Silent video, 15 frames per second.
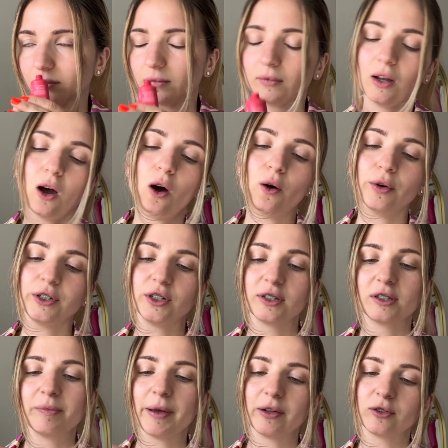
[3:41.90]
Oh, it just
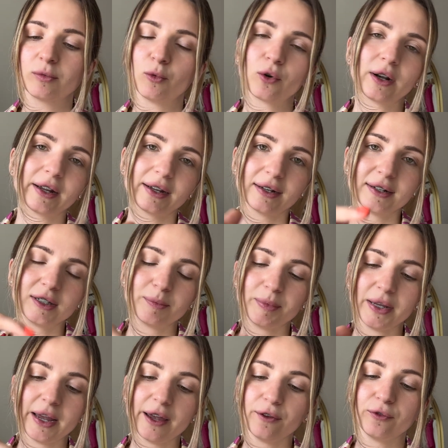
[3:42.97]
smells more like an
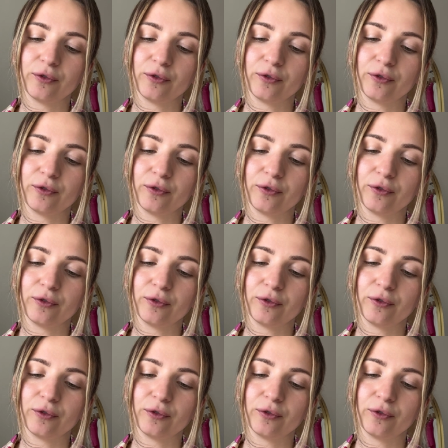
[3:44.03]
SPF.